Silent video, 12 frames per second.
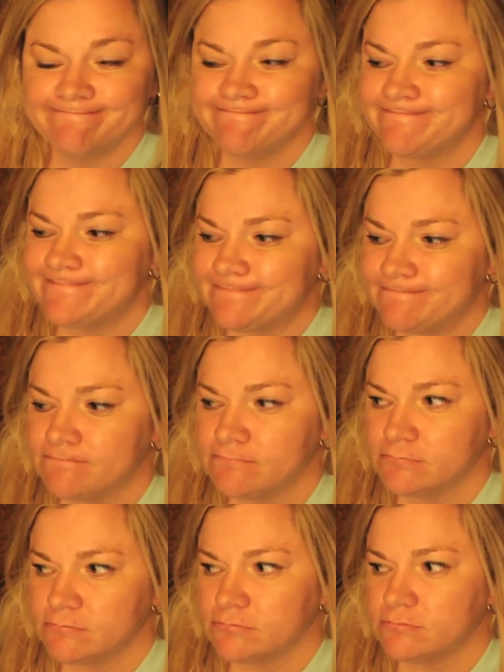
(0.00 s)

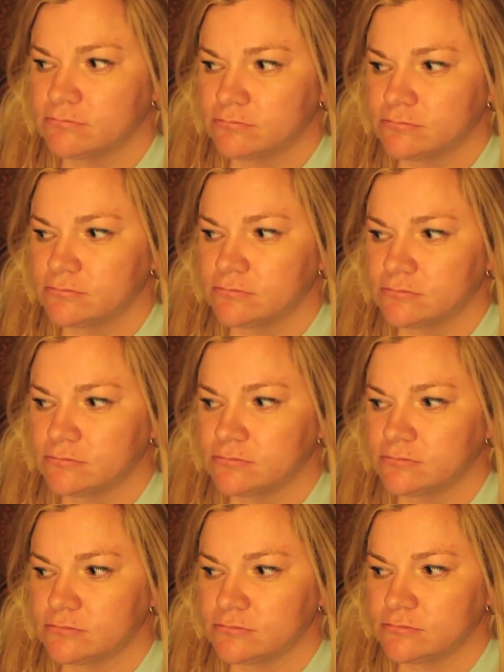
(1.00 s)

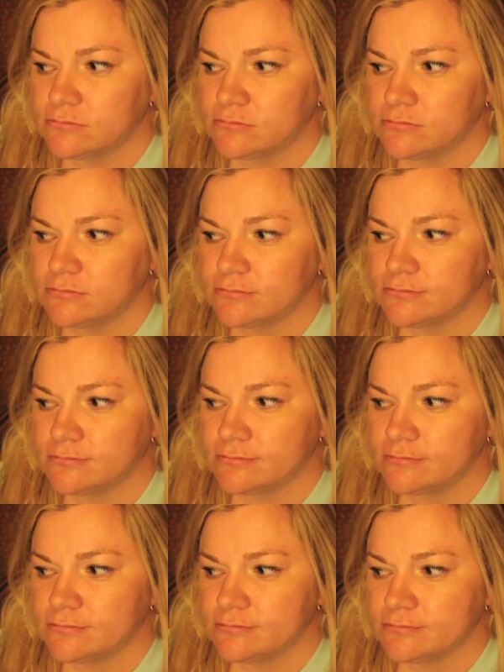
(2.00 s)

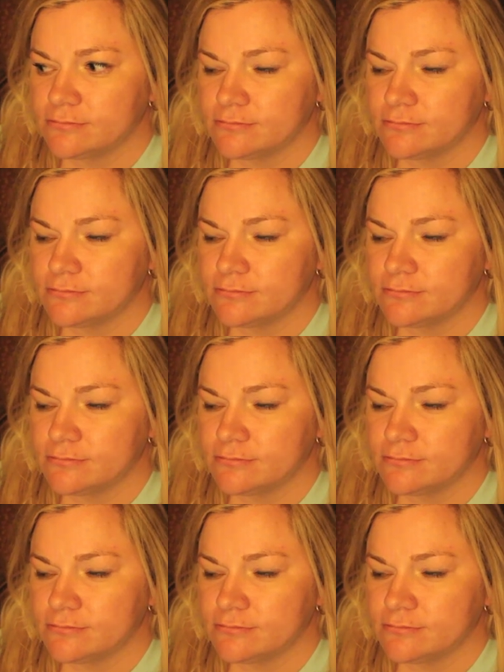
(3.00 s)
Nothing is said.